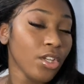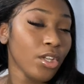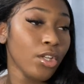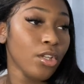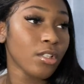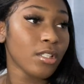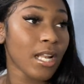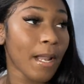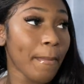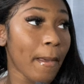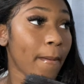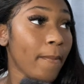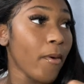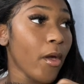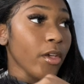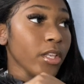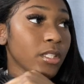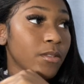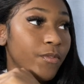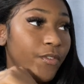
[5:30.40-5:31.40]
So like my
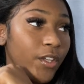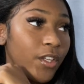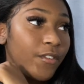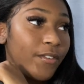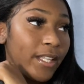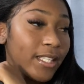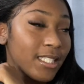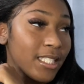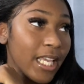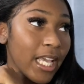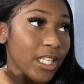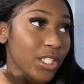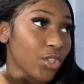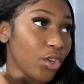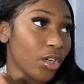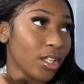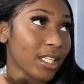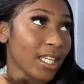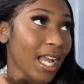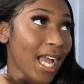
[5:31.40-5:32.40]
most viewed
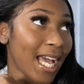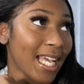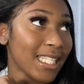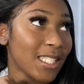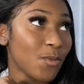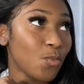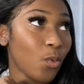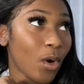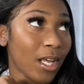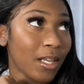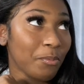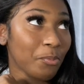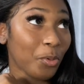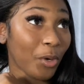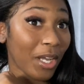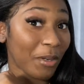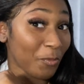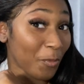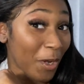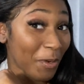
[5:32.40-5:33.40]
TikTok has
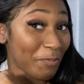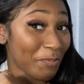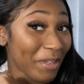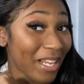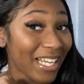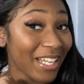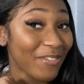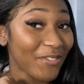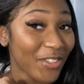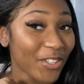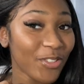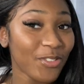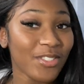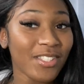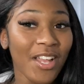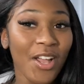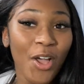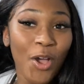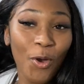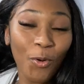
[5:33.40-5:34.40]
1.1 million views,
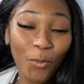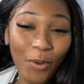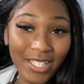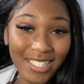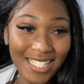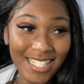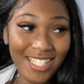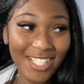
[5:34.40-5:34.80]
which is